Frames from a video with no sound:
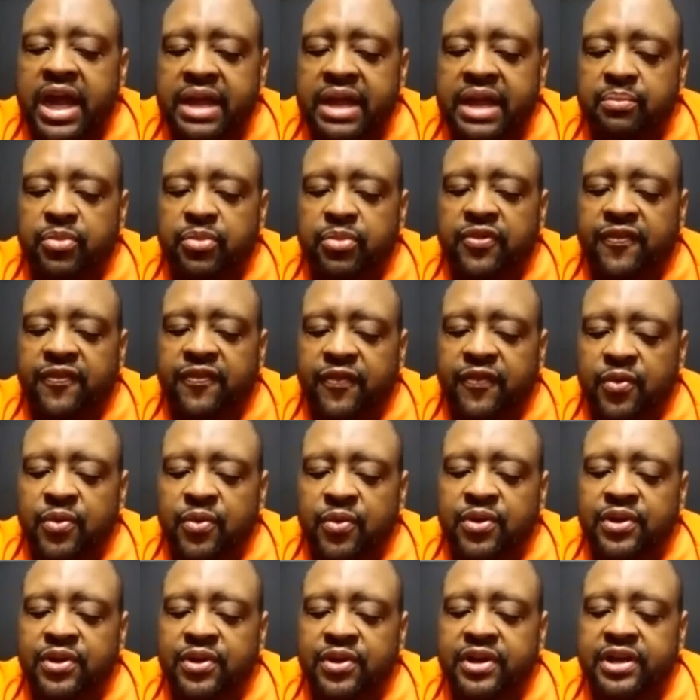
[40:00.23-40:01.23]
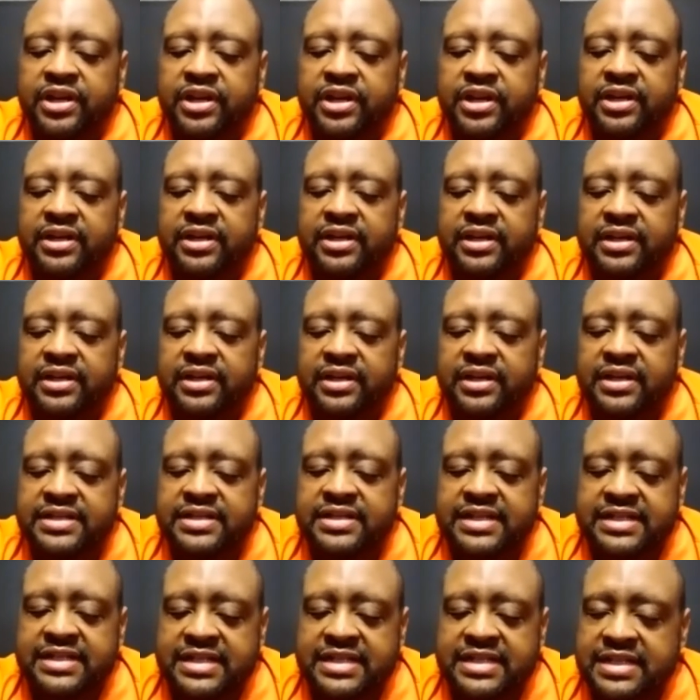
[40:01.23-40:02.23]
before
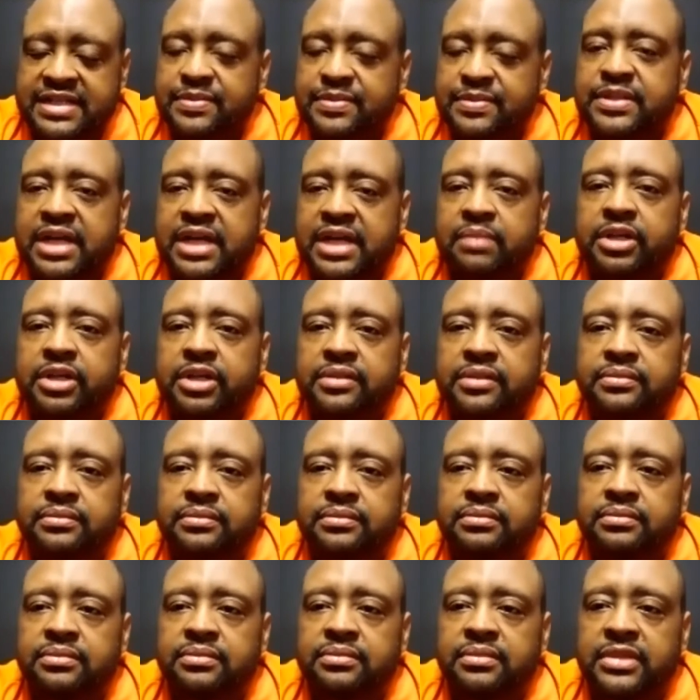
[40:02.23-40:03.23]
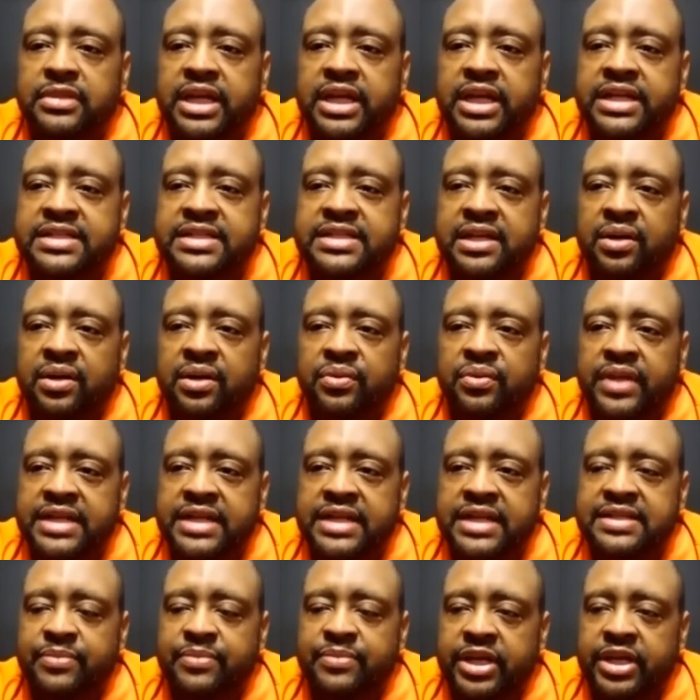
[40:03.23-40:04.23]
success was coming, and so that's a
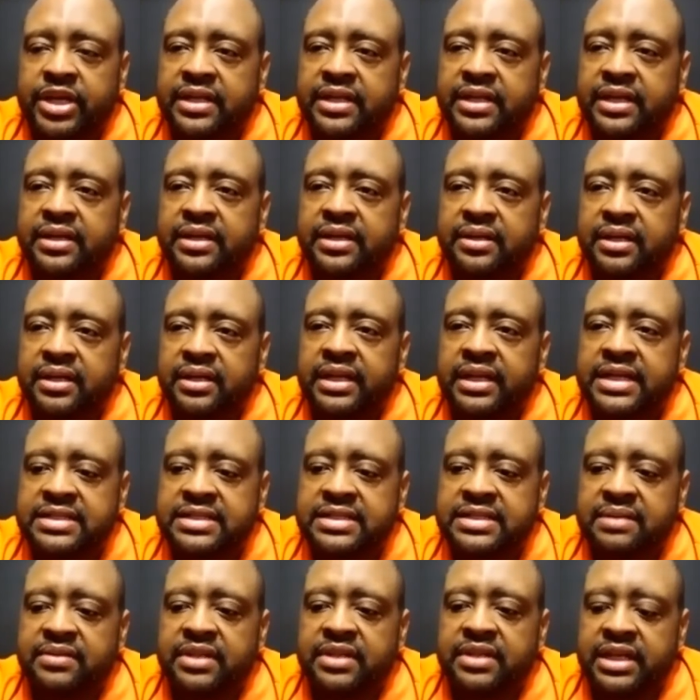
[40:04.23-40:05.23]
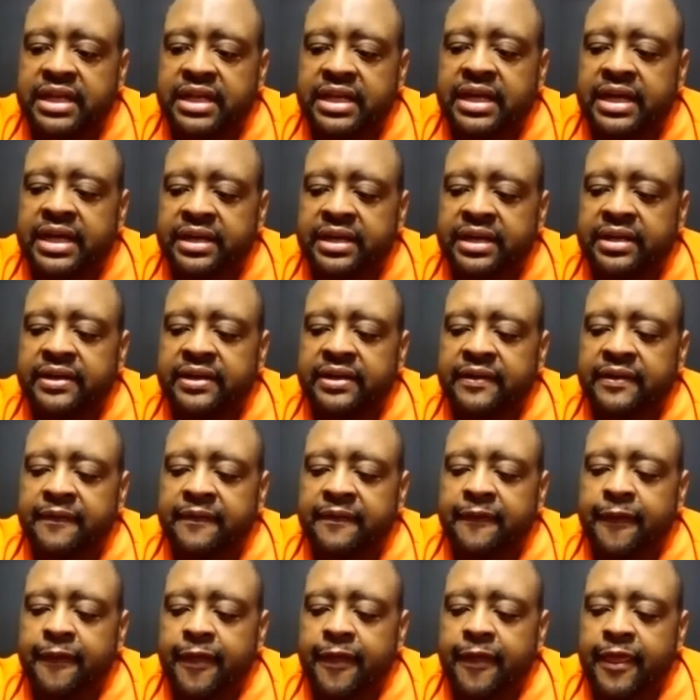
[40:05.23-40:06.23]
big thing, and that's something that
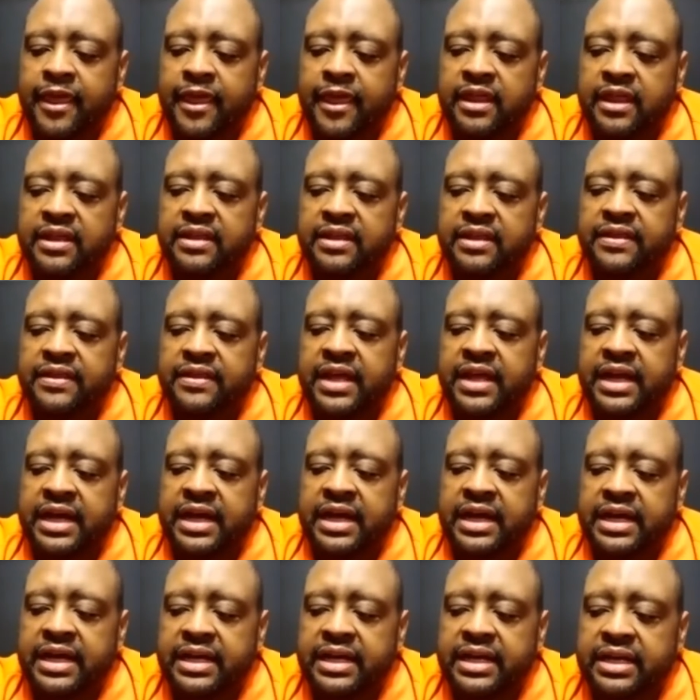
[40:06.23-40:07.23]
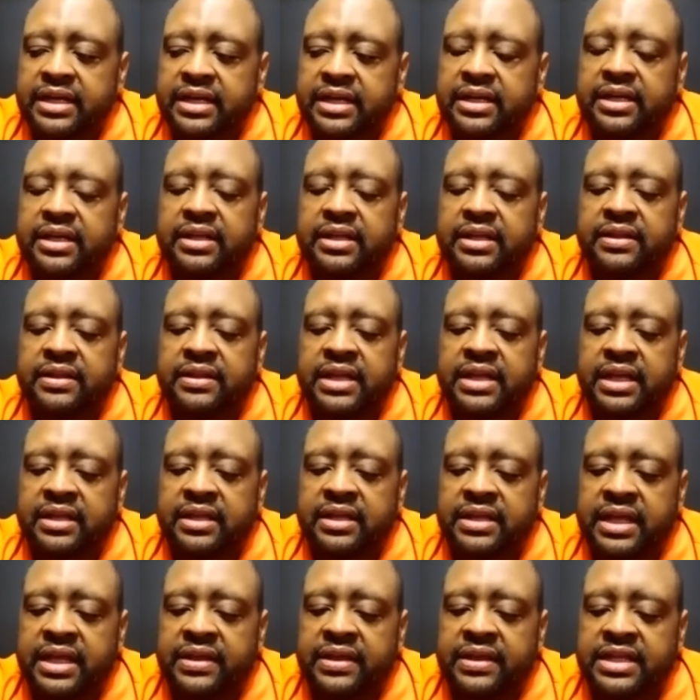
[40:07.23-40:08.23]

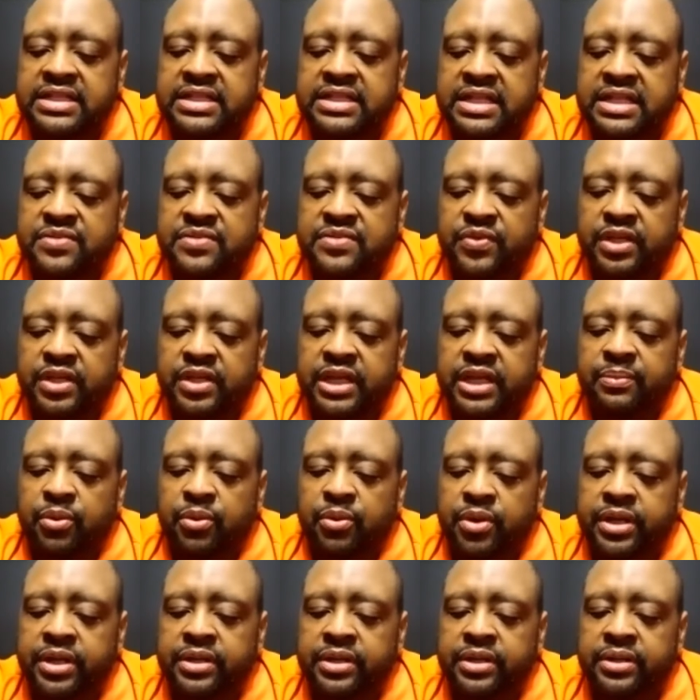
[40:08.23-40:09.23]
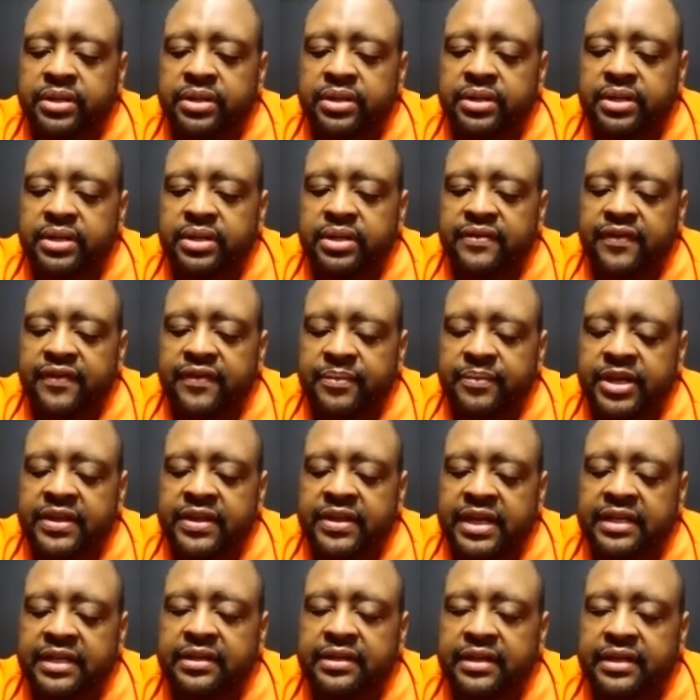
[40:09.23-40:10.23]
that's really important for me that I
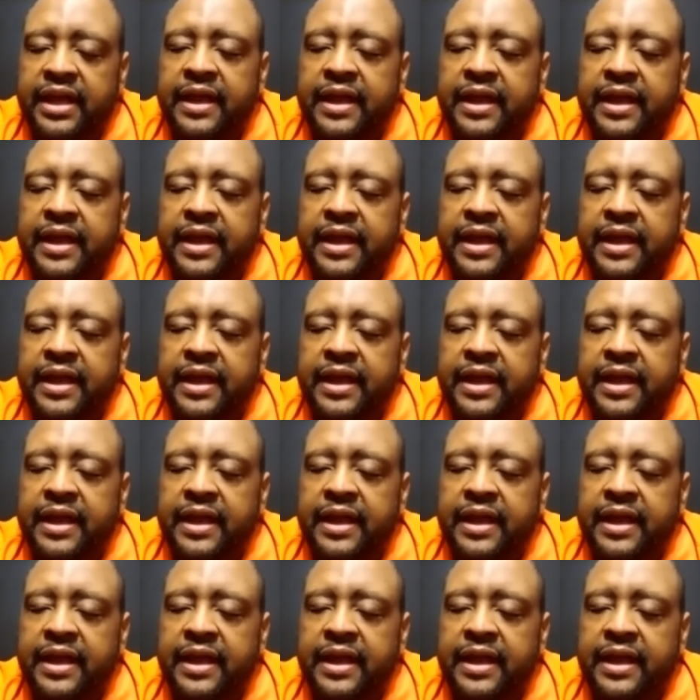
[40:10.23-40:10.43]
look at.